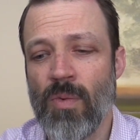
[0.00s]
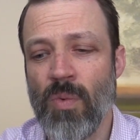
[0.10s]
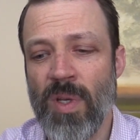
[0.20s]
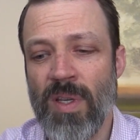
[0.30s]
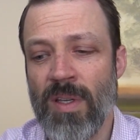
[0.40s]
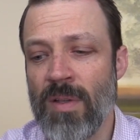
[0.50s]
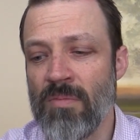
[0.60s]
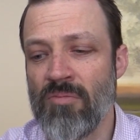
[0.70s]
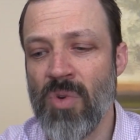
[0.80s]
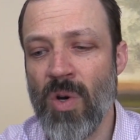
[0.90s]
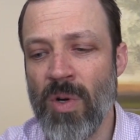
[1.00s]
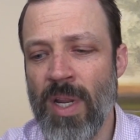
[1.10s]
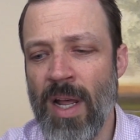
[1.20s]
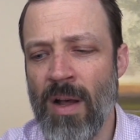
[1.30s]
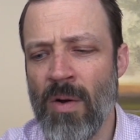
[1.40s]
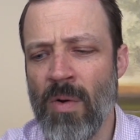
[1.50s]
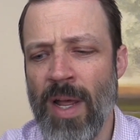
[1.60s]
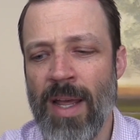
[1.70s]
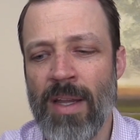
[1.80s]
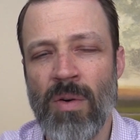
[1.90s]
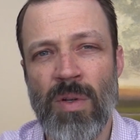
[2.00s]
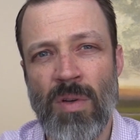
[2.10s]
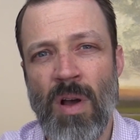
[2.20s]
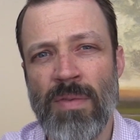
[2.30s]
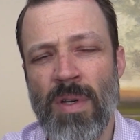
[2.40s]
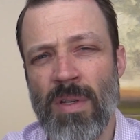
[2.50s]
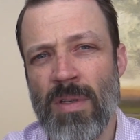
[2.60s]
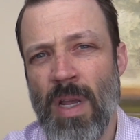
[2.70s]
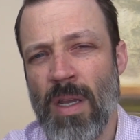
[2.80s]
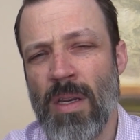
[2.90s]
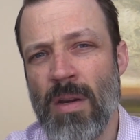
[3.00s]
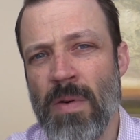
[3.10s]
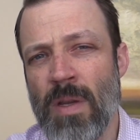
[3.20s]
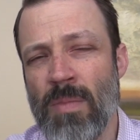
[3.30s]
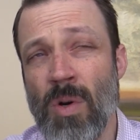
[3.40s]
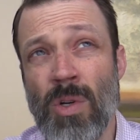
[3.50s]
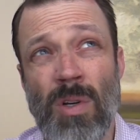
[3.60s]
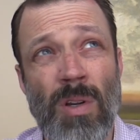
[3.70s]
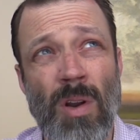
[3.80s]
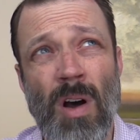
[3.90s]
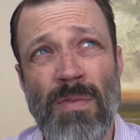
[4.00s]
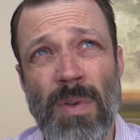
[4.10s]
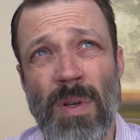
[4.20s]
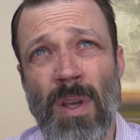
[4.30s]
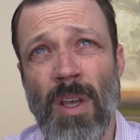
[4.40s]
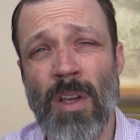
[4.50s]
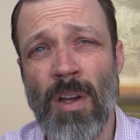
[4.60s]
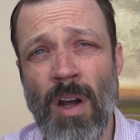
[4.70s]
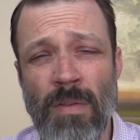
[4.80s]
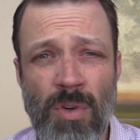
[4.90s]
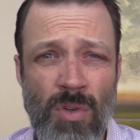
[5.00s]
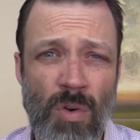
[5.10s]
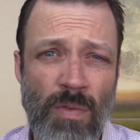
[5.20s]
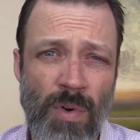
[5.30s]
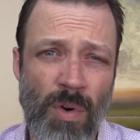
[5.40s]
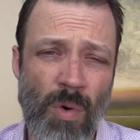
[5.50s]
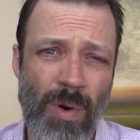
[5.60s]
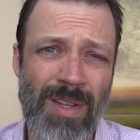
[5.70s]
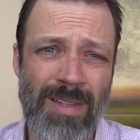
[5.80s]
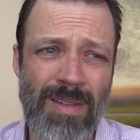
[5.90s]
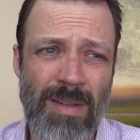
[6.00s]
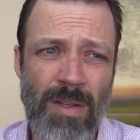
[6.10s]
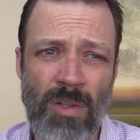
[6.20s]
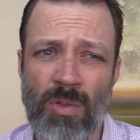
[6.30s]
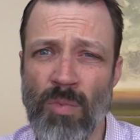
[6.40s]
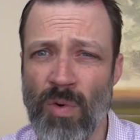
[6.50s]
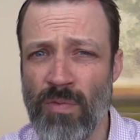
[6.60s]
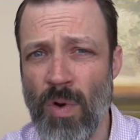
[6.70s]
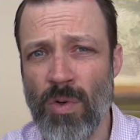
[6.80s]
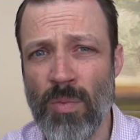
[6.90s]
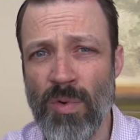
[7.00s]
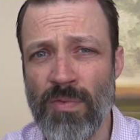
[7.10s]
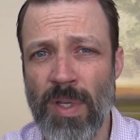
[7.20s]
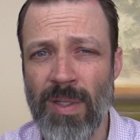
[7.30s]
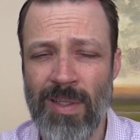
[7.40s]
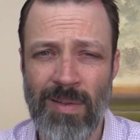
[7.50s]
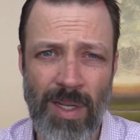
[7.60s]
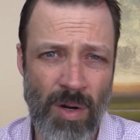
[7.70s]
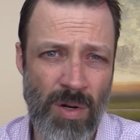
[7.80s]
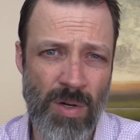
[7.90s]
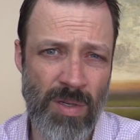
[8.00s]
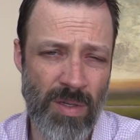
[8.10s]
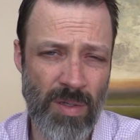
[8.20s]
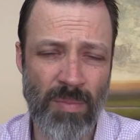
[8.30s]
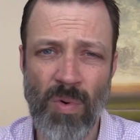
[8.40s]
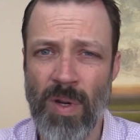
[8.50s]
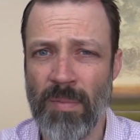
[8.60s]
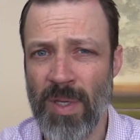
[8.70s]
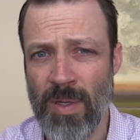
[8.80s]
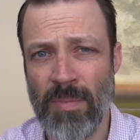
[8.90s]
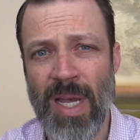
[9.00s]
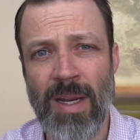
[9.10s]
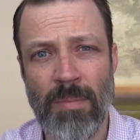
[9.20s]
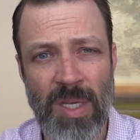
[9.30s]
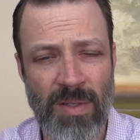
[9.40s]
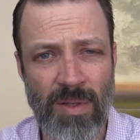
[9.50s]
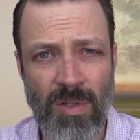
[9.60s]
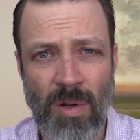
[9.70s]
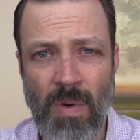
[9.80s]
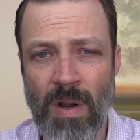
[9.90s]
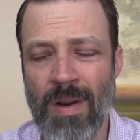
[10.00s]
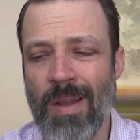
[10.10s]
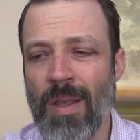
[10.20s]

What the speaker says: We noted how anger is often a secondary emotion and often covers over or conceals more vulnerable feelings like hurt, disappointment, abandonment, and so on,